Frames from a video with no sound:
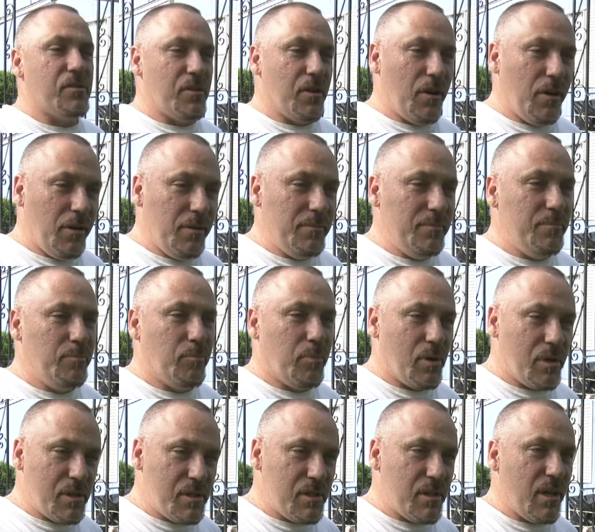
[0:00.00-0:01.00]
sir.
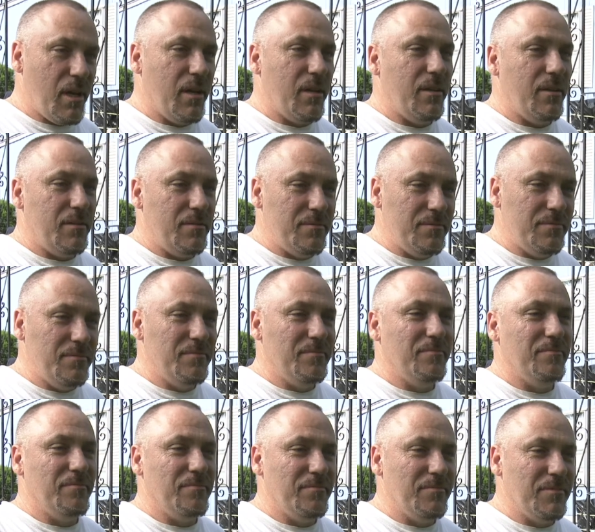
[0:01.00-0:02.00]
Appreciate it.
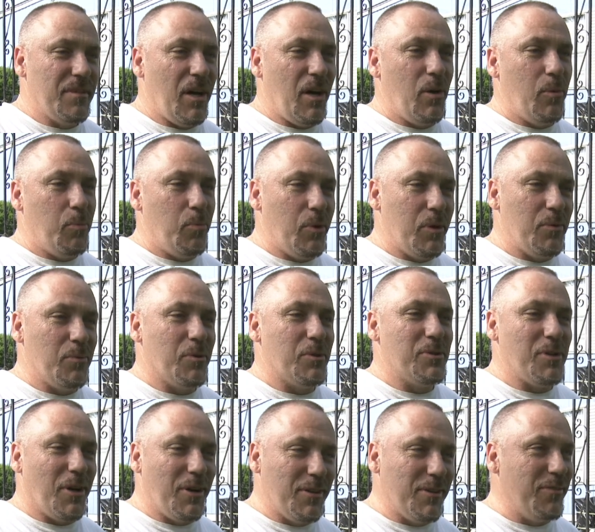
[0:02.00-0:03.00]
I hope we can
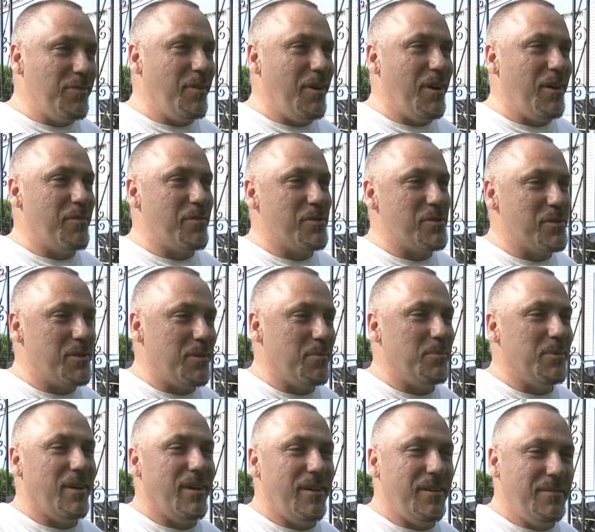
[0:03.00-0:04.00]
return the favor
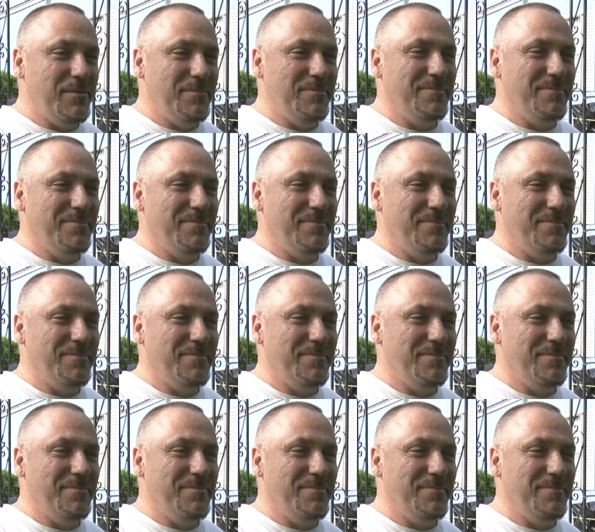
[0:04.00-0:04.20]
someday.